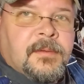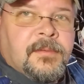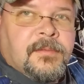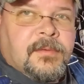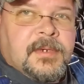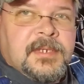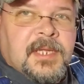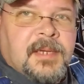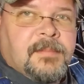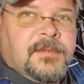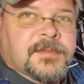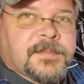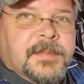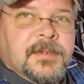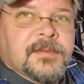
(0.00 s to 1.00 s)
3
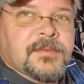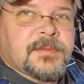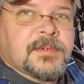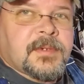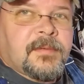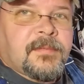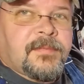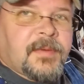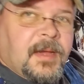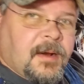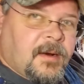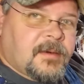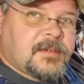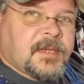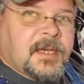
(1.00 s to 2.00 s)
tablespoons of
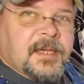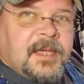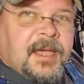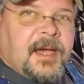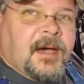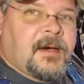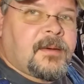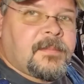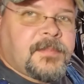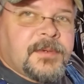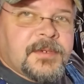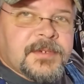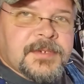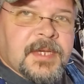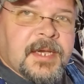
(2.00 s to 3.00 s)
flour, take out, put
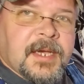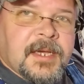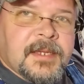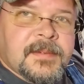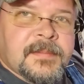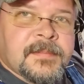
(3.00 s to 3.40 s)
aside.